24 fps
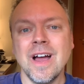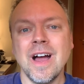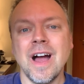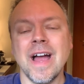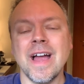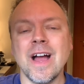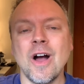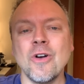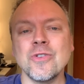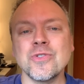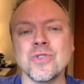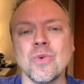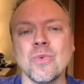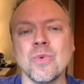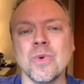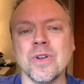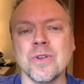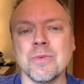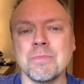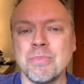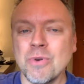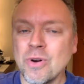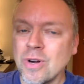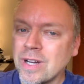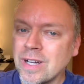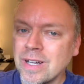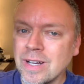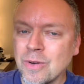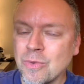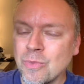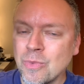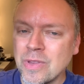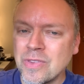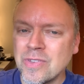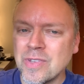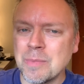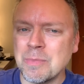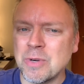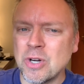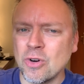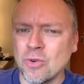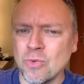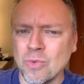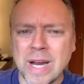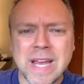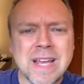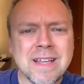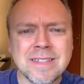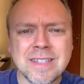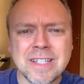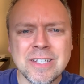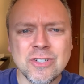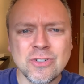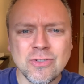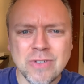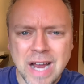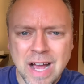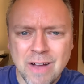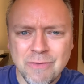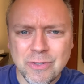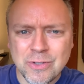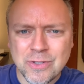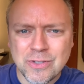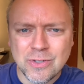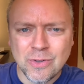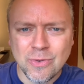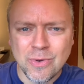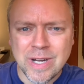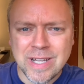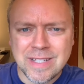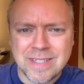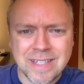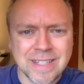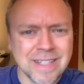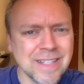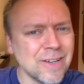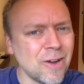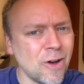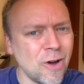I also wrote a book with some crazy travel stories in it,